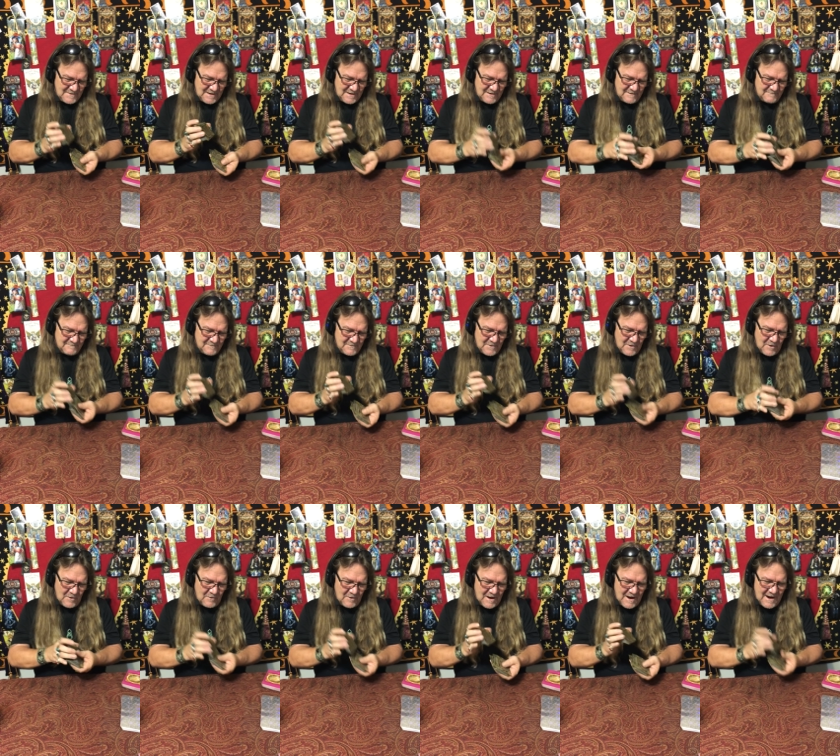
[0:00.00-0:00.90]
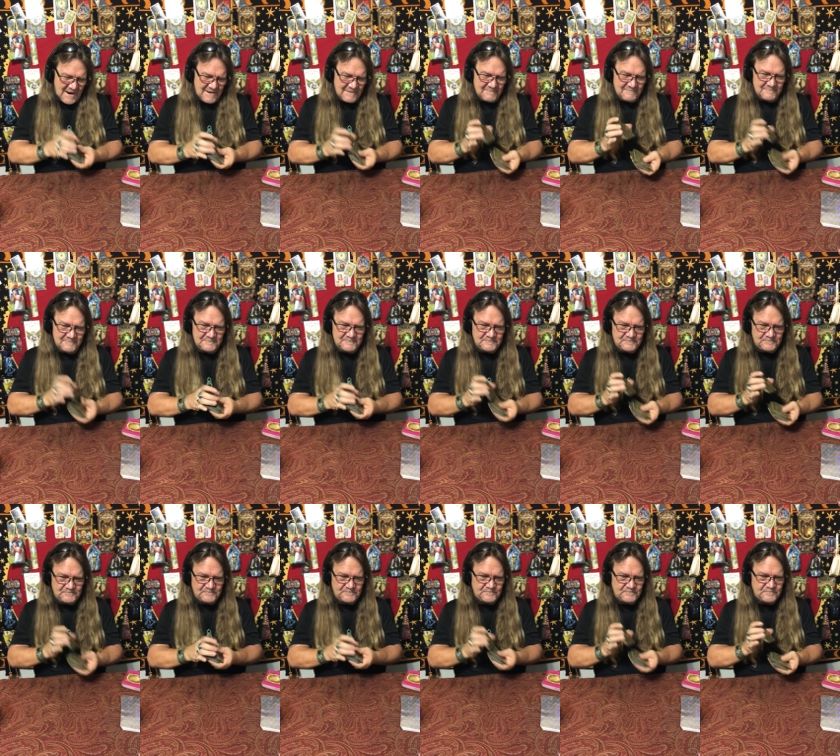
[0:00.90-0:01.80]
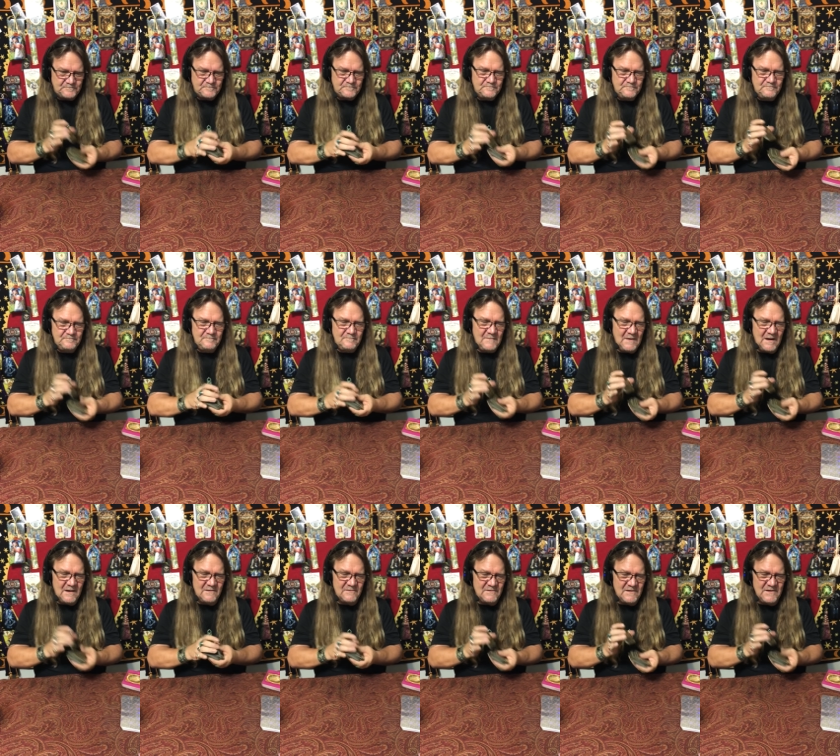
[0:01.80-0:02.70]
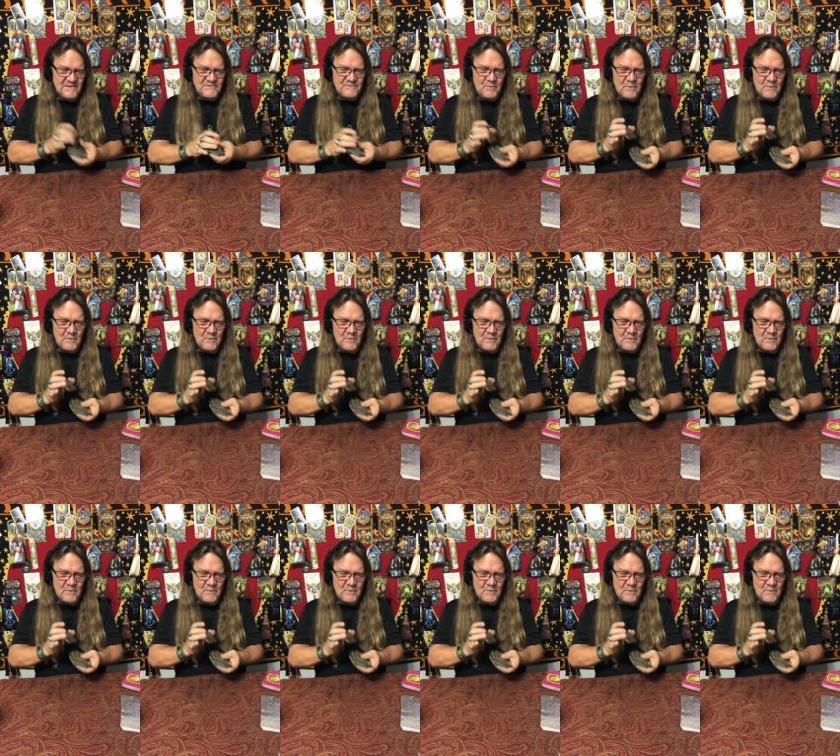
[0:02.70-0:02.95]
Yeah. All right. These